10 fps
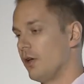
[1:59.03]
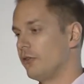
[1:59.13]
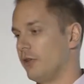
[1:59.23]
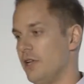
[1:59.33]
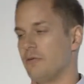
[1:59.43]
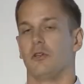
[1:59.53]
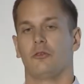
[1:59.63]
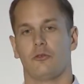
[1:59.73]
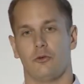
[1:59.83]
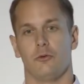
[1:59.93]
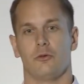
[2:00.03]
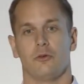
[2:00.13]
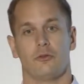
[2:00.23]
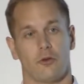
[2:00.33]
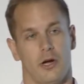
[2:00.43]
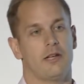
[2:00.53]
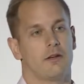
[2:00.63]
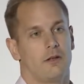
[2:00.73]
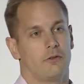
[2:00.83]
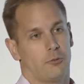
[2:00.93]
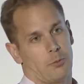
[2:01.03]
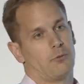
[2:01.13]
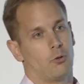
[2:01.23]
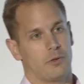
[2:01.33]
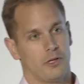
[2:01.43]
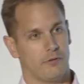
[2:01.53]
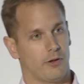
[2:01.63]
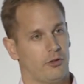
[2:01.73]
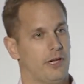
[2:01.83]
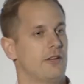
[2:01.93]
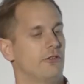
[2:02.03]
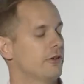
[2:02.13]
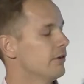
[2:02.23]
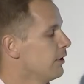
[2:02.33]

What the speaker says: delivered to the site that's performing the investigation.